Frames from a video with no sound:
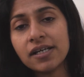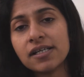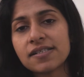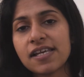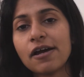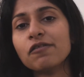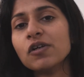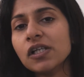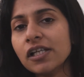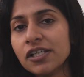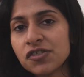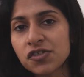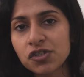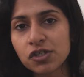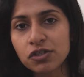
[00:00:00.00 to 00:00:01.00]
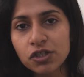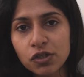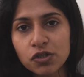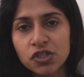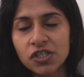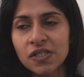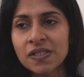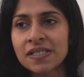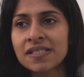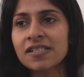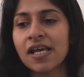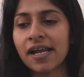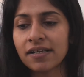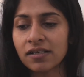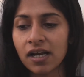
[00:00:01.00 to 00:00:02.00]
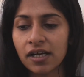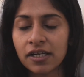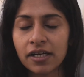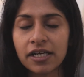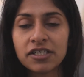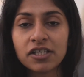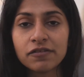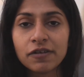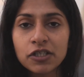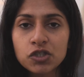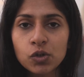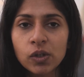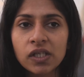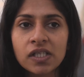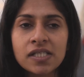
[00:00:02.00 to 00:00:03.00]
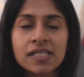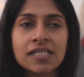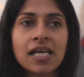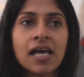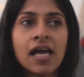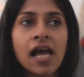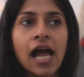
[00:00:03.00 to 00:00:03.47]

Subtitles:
several institutions and individuals,